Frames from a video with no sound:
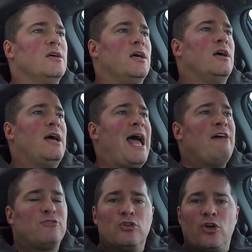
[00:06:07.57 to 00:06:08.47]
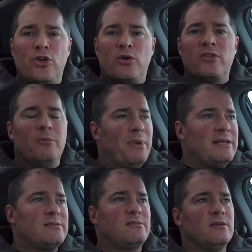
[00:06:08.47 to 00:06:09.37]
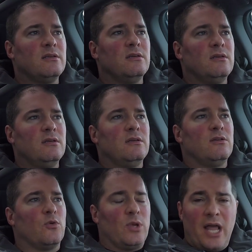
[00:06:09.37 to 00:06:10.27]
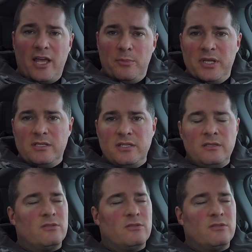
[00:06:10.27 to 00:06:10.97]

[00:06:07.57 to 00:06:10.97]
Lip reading: after Toyota, the best reliability.